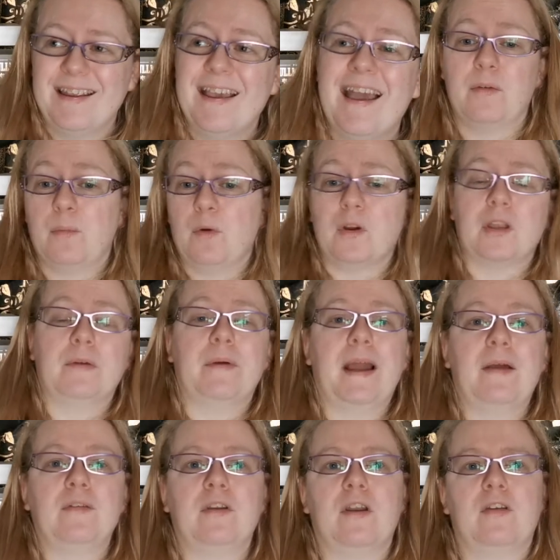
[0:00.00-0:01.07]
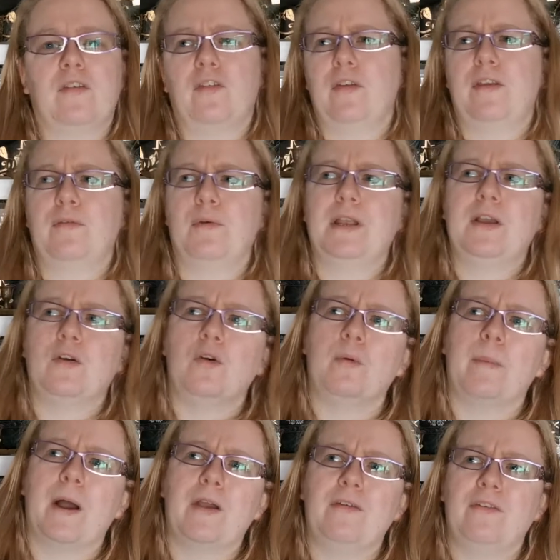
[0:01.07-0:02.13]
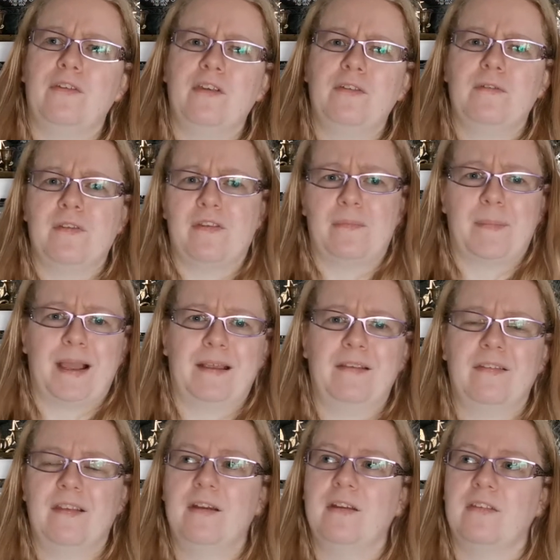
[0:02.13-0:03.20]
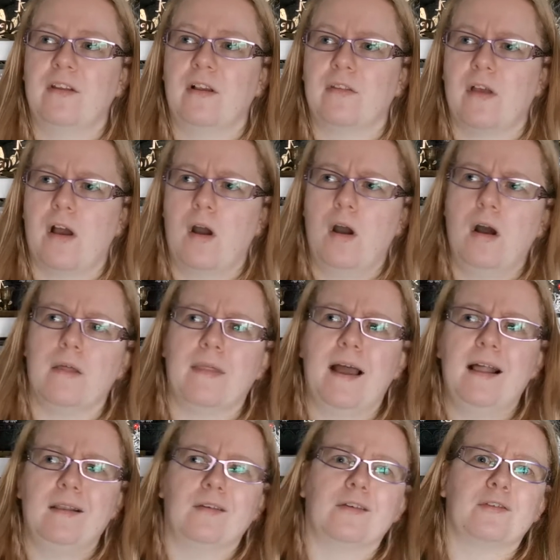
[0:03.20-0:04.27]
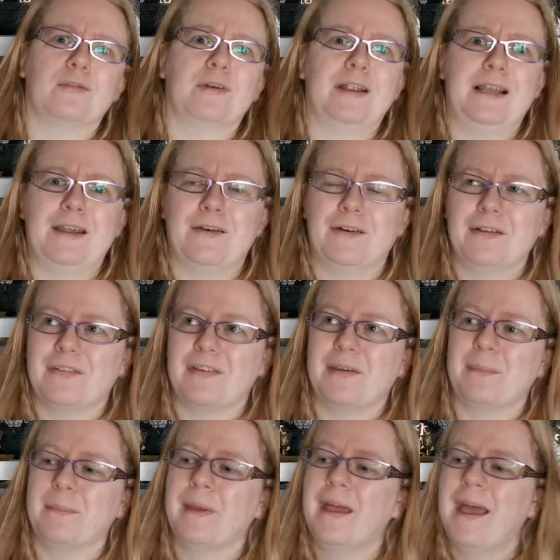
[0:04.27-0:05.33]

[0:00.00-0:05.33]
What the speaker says: I was walking around and I just saw these really cool posters for this manga series, and I was like, oh, that looks really awesome.